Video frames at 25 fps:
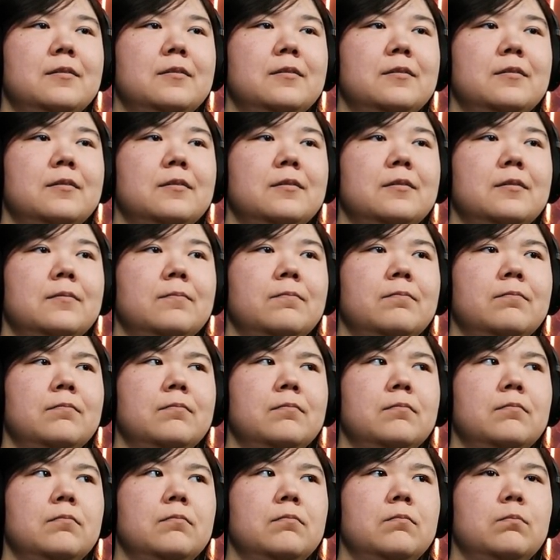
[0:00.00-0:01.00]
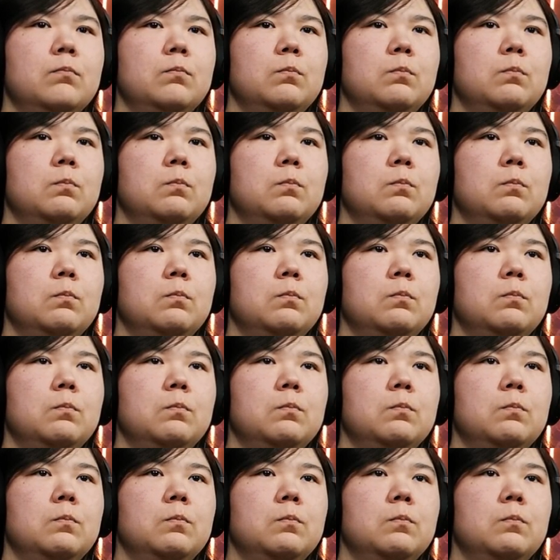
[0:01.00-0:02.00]

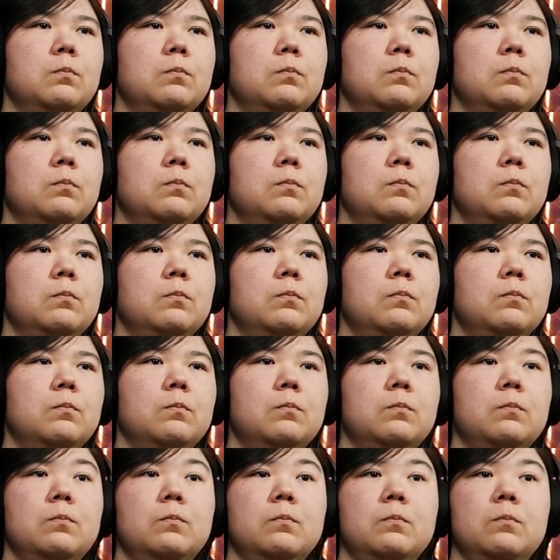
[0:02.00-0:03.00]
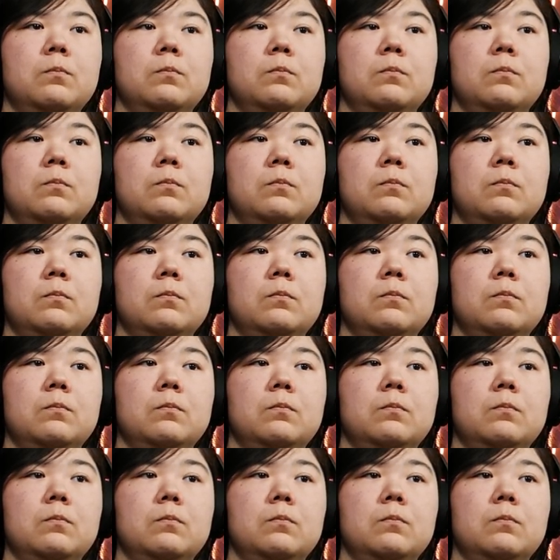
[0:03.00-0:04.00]

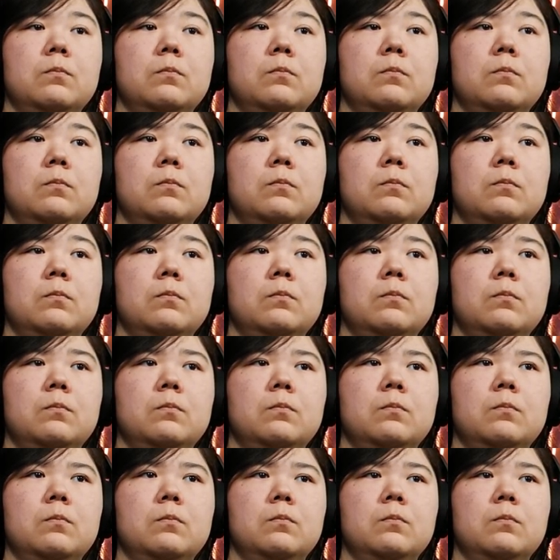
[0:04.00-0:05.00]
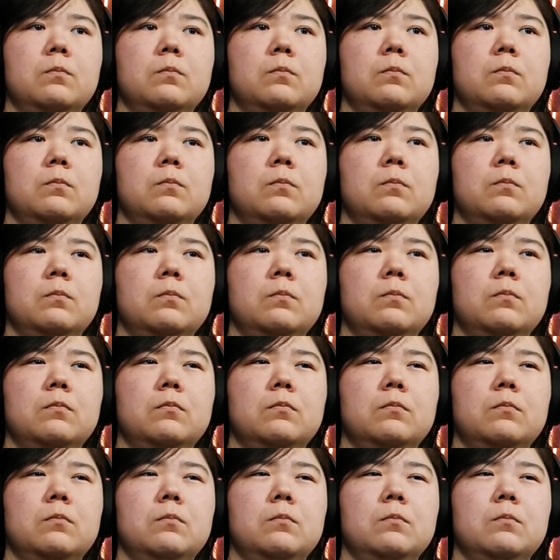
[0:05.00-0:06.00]

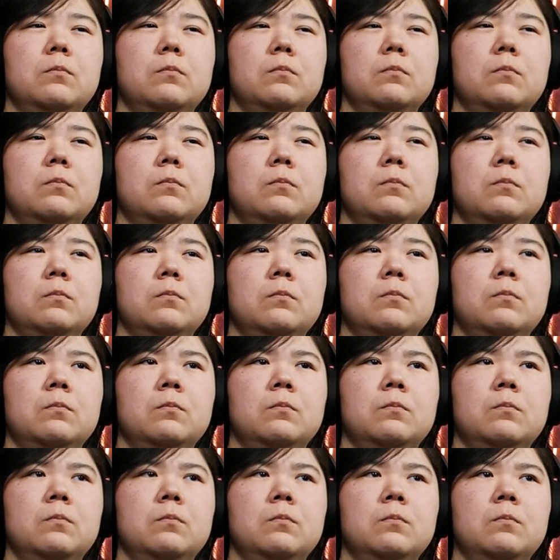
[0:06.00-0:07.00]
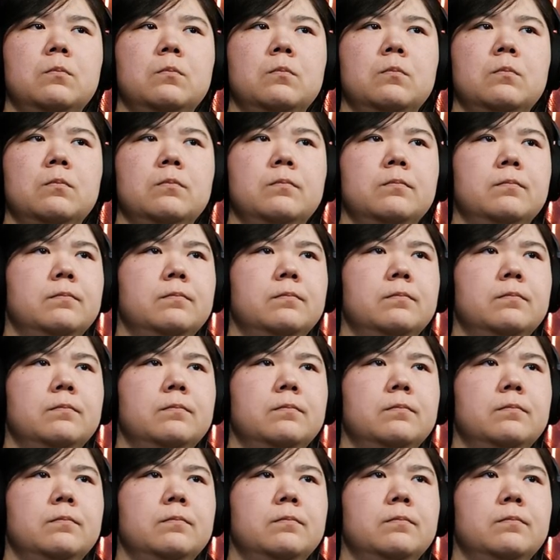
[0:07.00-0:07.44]
Nothing is said.